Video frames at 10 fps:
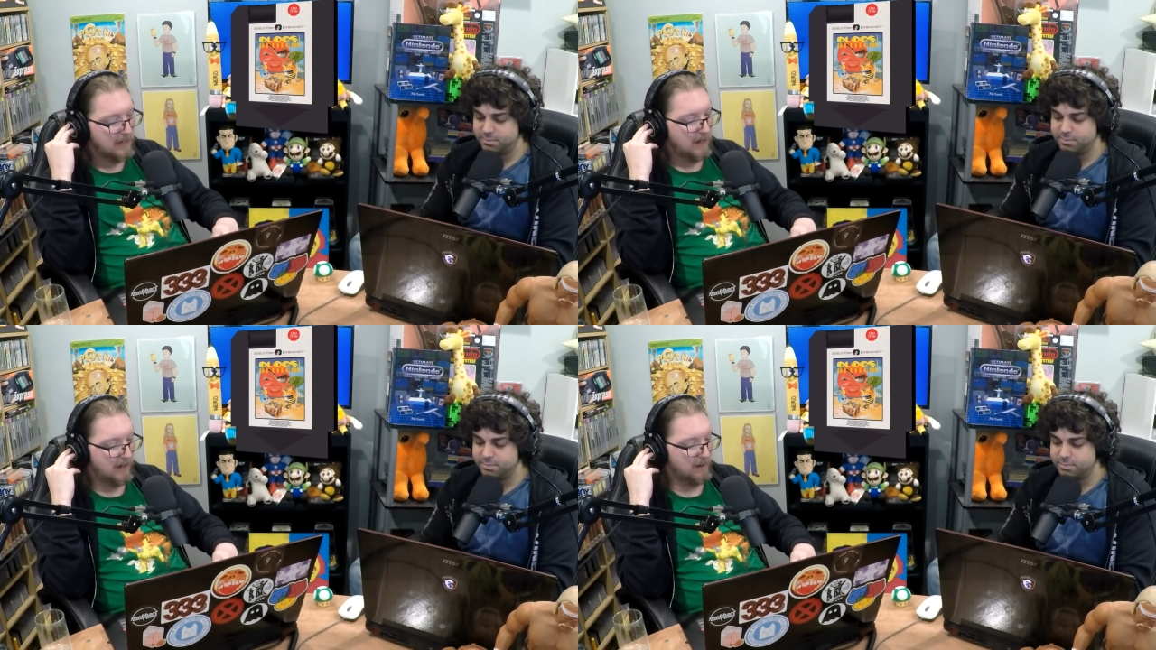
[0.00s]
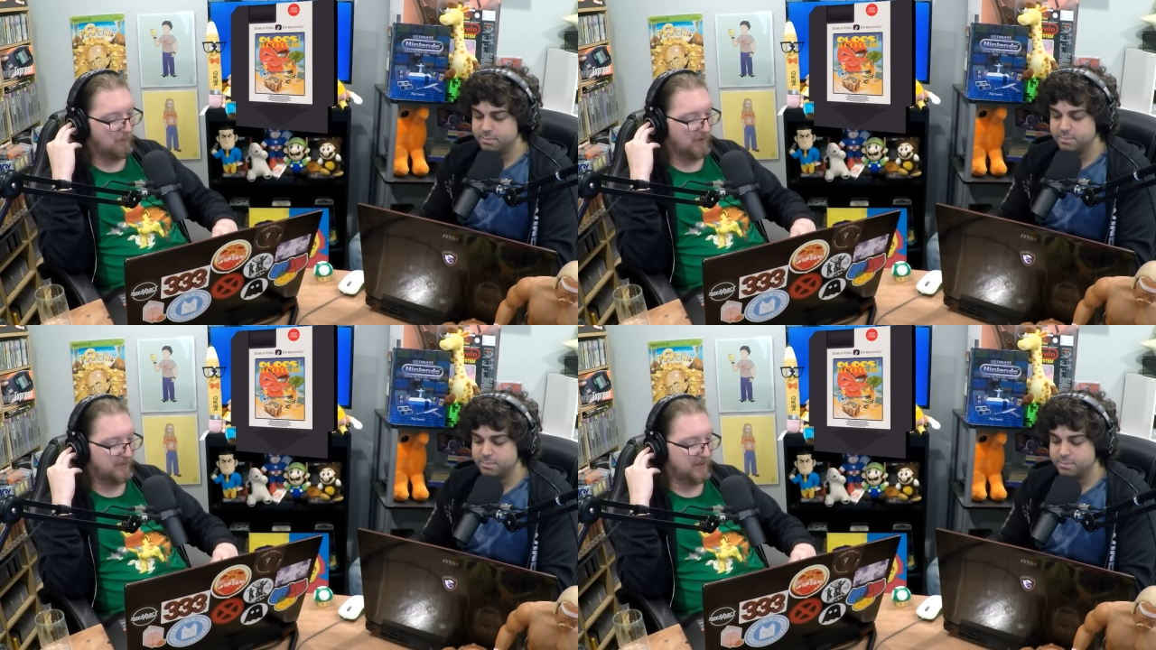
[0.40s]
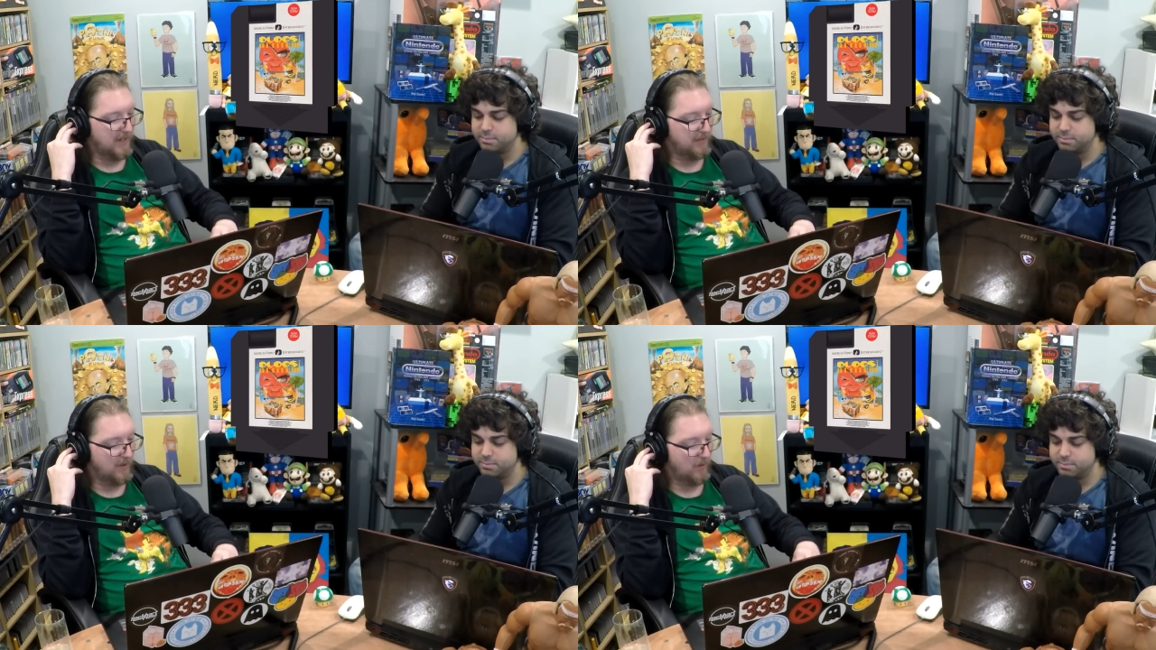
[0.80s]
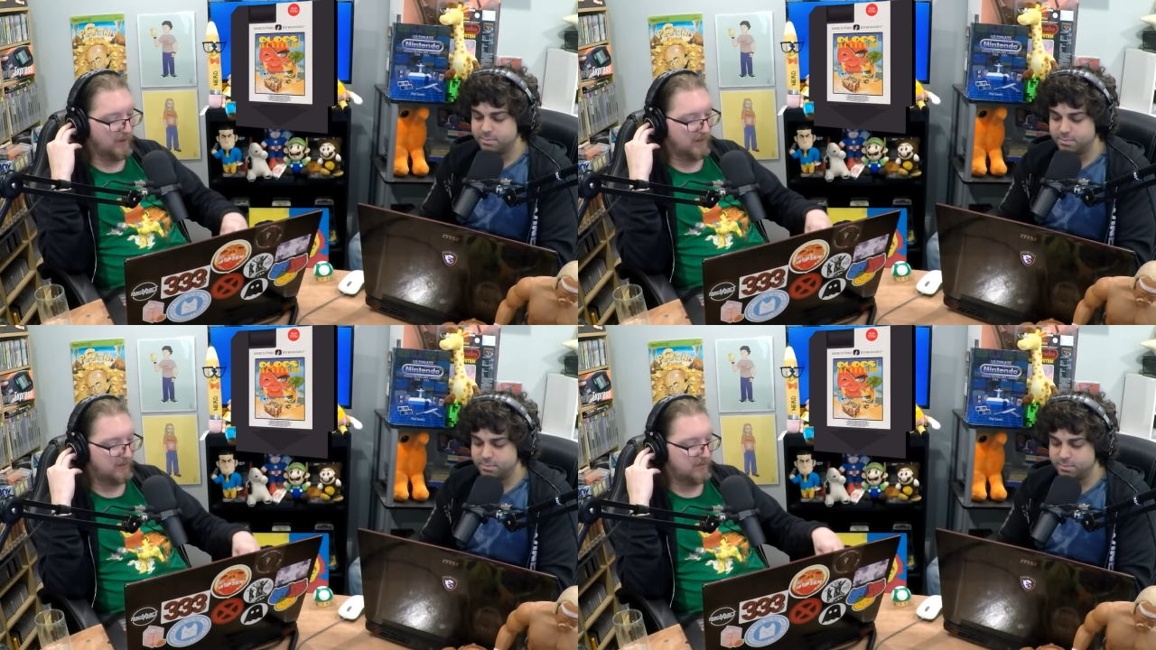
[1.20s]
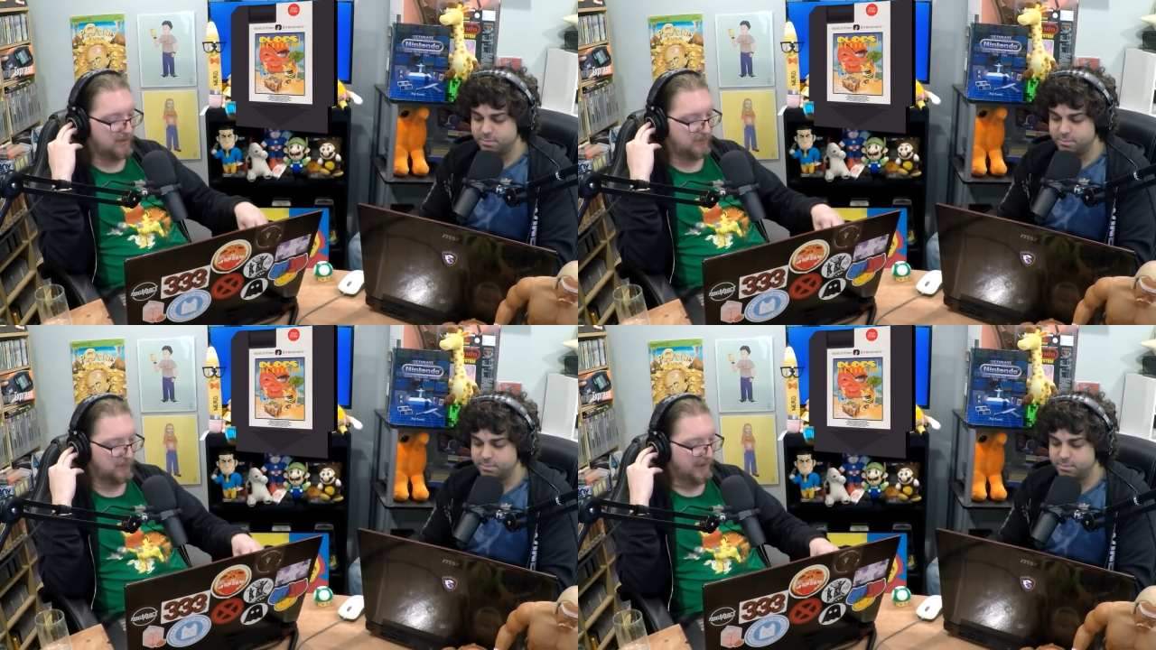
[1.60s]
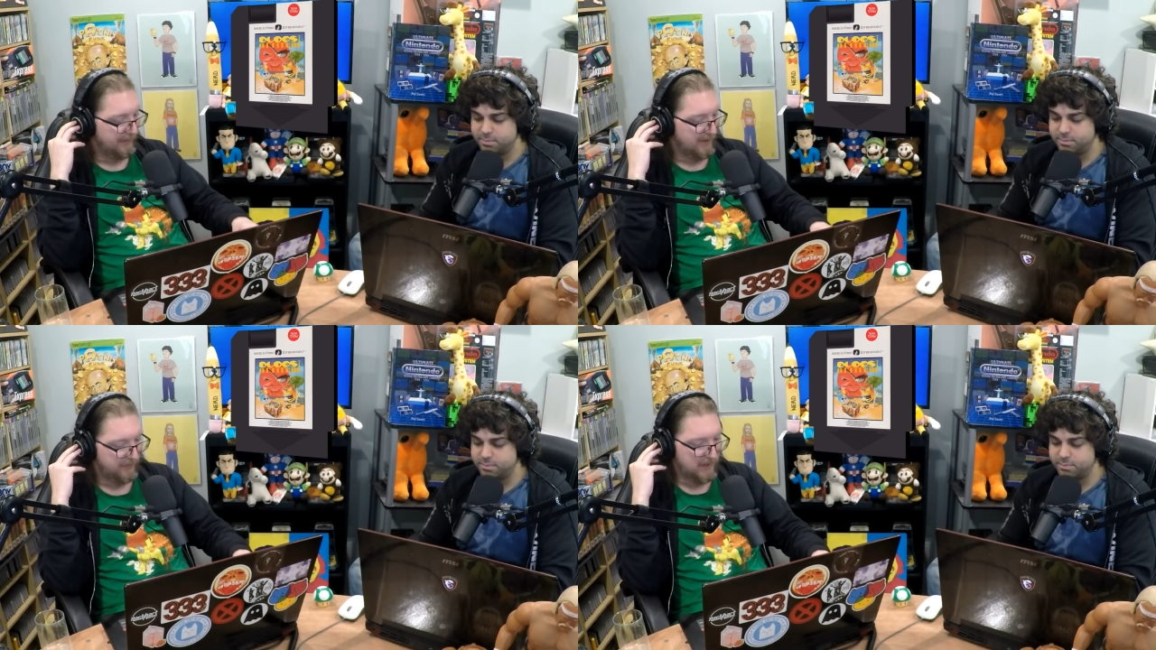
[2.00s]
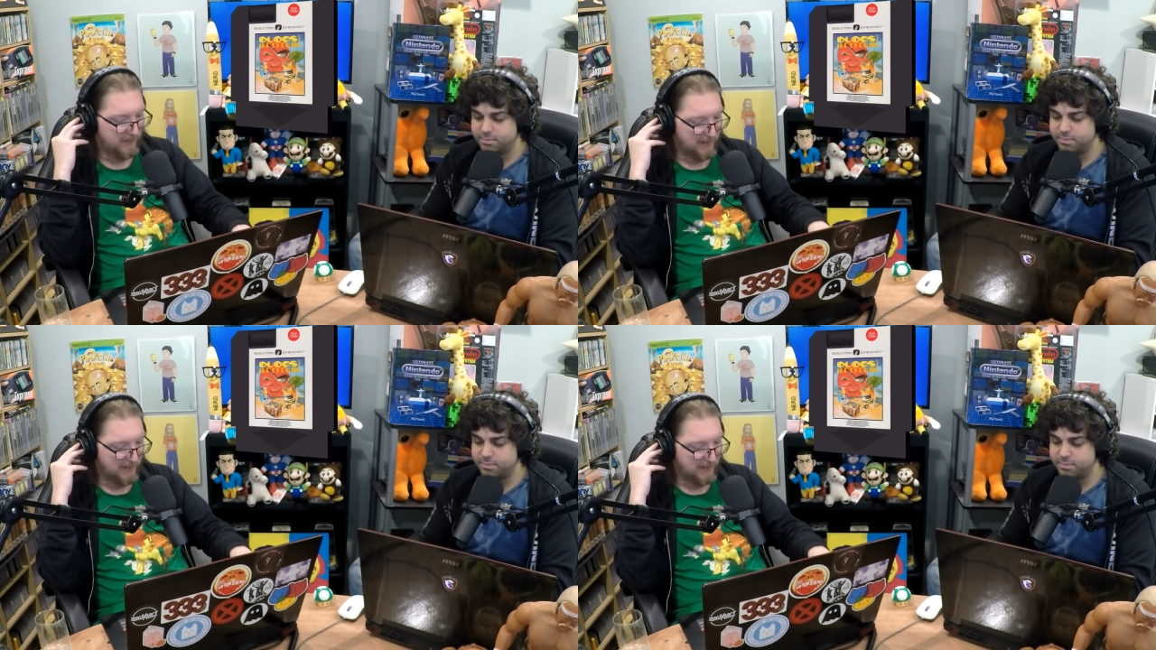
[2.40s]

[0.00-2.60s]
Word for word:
Speaker 1: Um, once again, though, it's just really rough around the